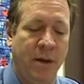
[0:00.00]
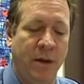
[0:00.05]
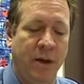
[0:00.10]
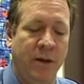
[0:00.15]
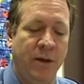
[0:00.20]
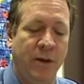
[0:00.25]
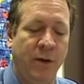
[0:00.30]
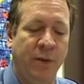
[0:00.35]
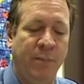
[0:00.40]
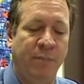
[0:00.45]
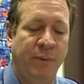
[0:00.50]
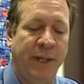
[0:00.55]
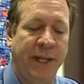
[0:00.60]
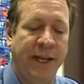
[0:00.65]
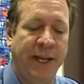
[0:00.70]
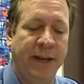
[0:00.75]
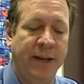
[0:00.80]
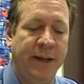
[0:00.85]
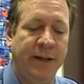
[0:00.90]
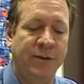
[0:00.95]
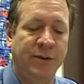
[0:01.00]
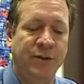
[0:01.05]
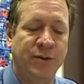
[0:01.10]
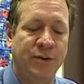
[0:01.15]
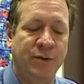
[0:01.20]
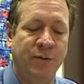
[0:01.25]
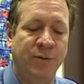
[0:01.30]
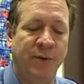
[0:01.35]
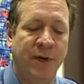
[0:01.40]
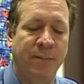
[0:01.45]
You plan
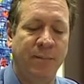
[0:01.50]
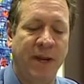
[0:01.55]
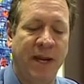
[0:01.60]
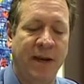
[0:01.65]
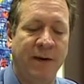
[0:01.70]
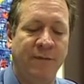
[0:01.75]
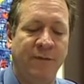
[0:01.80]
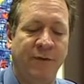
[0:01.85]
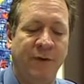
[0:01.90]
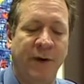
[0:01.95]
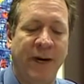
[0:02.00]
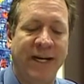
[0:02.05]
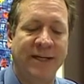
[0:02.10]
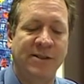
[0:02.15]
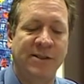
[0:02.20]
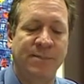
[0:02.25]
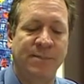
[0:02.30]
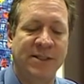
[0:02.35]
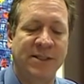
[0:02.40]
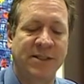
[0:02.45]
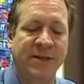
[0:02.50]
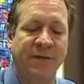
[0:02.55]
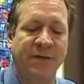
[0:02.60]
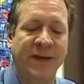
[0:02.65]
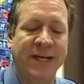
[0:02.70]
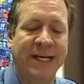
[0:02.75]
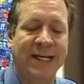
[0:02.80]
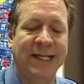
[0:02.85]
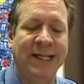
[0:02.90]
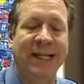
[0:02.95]
to remain for a
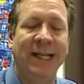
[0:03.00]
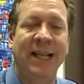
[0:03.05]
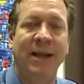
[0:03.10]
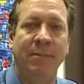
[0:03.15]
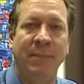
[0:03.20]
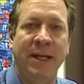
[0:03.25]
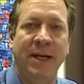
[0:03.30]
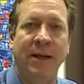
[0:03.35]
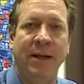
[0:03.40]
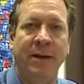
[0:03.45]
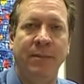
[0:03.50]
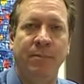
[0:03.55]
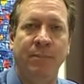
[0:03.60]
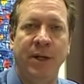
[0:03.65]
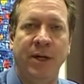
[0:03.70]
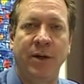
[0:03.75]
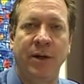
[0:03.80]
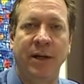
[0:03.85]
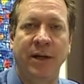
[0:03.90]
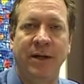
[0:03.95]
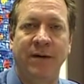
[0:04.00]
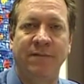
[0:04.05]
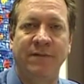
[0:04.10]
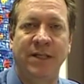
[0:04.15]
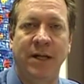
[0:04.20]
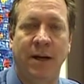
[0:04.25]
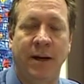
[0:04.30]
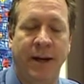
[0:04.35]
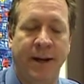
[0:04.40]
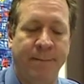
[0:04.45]
specific limited period of
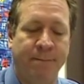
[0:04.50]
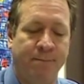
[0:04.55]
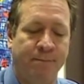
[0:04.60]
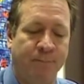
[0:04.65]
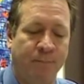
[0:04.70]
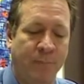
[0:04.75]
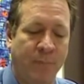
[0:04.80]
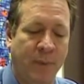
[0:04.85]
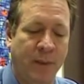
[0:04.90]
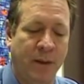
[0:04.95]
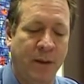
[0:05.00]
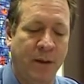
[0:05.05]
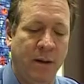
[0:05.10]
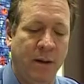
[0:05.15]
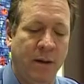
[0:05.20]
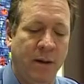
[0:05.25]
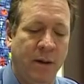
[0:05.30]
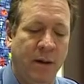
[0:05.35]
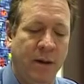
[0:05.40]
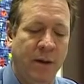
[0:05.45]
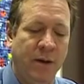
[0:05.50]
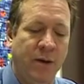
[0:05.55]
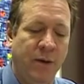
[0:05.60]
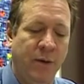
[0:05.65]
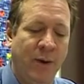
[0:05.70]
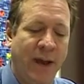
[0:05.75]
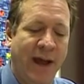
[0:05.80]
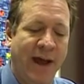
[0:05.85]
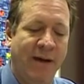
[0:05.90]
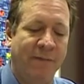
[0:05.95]
time.
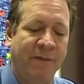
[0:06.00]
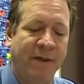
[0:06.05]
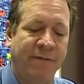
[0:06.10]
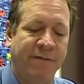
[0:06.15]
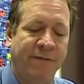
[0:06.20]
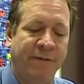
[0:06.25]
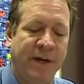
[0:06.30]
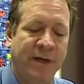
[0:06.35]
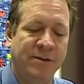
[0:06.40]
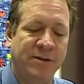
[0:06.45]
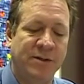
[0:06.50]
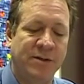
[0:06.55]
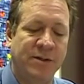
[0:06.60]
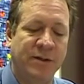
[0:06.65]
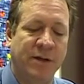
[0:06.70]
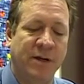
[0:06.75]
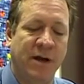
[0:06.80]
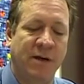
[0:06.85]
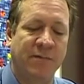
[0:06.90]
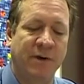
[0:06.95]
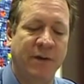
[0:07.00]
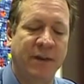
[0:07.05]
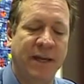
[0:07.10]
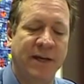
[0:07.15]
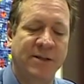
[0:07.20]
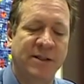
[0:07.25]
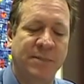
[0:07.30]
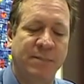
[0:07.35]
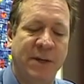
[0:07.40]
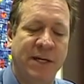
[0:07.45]
You have the funds to cover the
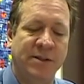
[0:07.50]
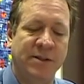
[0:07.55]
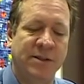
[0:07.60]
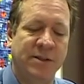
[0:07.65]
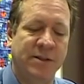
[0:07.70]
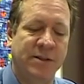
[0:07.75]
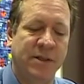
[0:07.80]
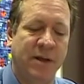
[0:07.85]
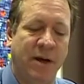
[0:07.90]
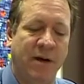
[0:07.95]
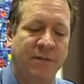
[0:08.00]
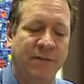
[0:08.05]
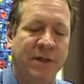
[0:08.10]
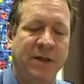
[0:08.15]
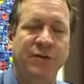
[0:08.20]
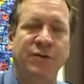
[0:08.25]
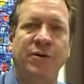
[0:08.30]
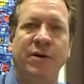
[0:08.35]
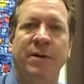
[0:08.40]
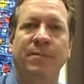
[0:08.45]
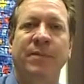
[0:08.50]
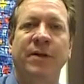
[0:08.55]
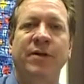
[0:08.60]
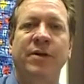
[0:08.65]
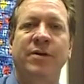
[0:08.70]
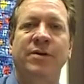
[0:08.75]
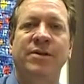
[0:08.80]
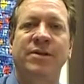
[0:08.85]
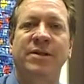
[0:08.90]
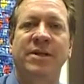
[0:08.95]
expenses of the trip and
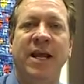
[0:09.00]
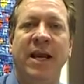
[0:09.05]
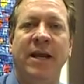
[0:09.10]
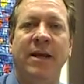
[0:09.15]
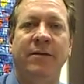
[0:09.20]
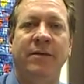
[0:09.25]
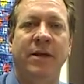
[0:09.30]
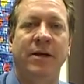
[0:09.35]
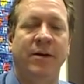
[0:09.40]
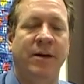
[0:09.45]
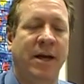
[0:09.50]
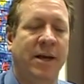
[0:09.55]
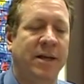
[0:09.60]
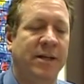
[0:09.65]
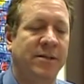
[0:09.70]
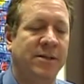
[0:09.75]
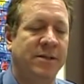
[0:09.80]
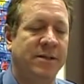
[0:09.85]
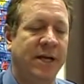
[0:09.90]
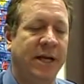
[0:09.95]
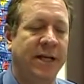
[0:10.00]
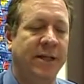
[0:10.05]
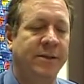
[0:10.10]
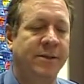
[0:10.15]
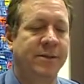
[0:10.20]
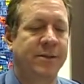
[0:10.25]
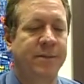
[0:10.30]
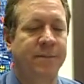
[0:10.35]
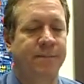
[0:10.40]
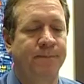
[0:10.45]
your stay in the United
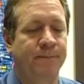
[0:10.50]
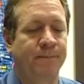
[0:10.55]
States.